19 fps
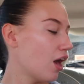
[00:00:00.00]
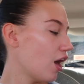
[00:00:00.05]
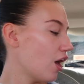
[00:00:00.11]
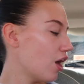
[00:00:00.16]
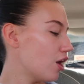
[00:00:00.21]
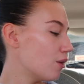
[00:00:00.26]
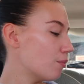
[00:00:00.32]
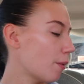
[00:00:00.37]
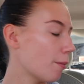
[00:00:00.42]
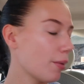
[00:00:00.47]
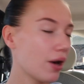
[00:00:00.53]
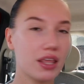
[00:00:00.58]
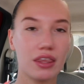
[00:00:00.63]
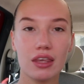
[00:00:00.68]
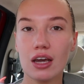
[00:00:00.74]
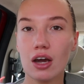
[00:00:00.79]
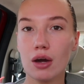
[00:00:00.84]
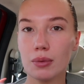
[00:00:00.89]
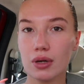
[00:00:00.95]
Um, but I
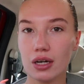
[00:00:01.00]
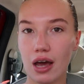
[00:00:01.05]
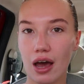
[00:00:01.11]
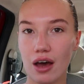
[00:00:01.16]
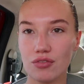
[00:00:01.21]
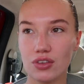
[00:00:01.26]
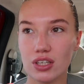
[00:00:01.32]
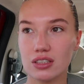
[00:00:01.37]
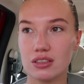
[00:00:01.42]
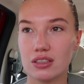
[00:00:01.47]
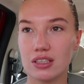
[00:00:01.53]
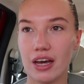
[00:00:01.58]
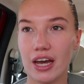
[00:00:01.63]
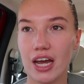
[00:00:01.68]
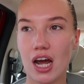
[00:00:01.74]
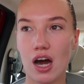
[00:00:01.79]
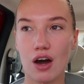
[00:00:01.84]
think I'm going to have this today.